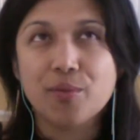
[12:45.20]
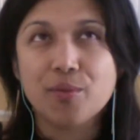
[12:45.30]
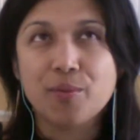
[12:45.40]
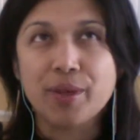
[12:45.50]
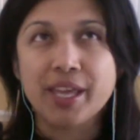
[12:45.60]

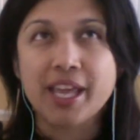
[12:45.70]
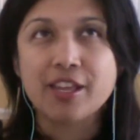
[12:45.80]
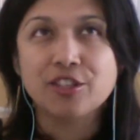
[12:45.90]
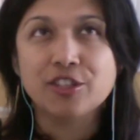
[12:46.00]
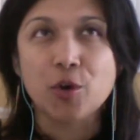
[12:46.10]
being
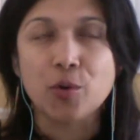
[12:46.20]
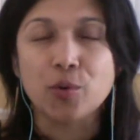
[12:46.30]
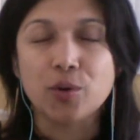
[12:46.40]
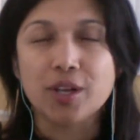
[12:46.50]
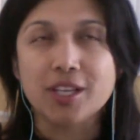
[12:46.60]

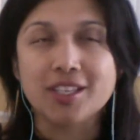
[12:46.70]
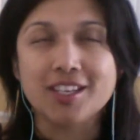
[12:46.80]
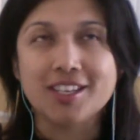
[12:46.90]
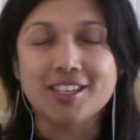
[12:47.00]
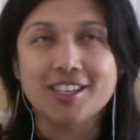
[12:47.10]
so,
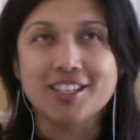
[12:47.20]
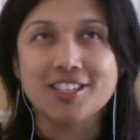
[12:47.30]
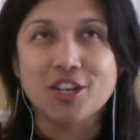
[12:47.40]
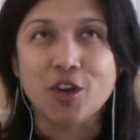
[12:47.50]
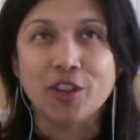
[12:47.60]

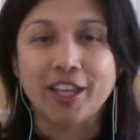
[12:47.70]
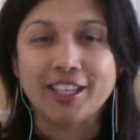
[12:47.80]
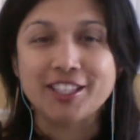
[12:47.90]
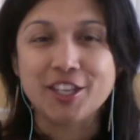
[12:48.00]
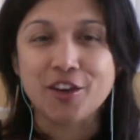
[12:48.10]
like
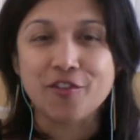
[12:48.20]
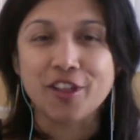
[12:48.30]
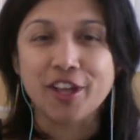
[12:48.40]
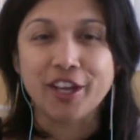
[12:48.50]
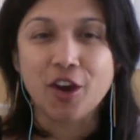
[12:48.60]
instead of
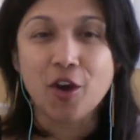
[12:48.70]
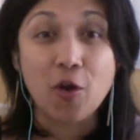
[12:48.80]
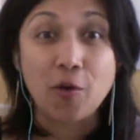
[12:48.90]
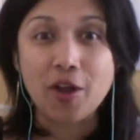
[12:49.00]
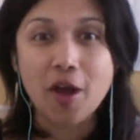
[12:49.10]
like,
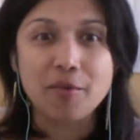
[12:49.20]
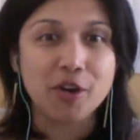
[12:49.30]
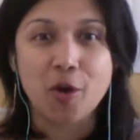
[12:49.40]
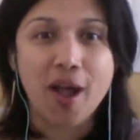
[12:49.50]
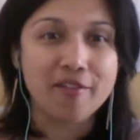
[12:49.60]
oh, I'm going to go
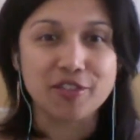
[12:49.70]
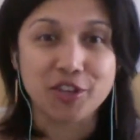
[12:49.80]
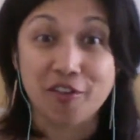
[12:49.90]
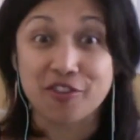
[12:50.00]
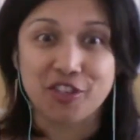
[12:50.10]
have this
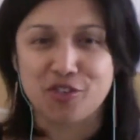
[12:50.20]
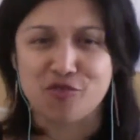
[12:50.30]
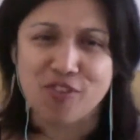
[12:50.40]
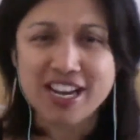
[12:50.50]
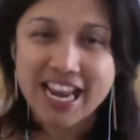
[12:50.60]
conversation
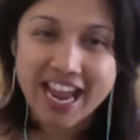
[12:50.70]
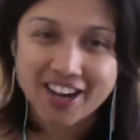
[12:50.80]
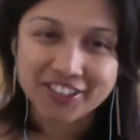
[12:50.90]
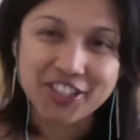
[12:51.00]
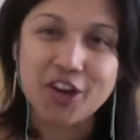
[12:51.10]
right now,
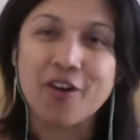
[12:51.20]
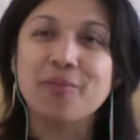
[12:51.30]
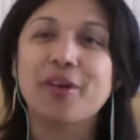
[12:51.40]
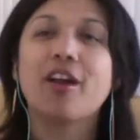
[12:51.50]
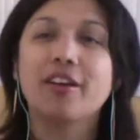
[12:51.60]
I'm
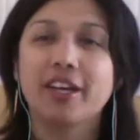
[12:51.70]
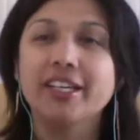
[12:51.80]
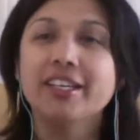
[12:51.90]
like, okay,